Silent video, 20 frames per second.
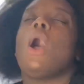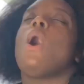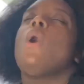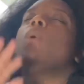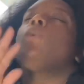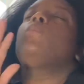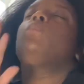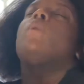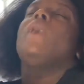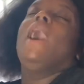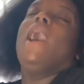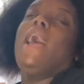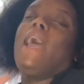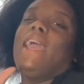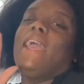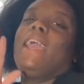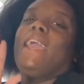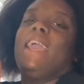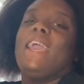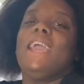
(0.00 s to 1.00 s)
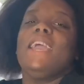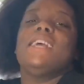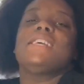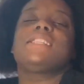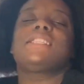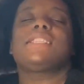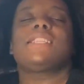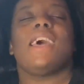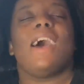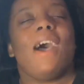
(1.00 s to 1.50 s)
What is
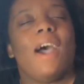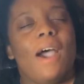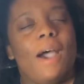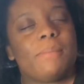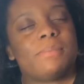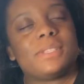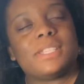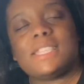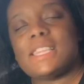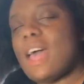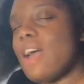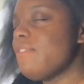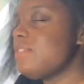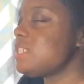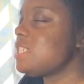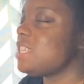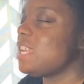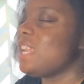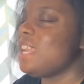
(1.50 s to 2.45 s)
up, savages?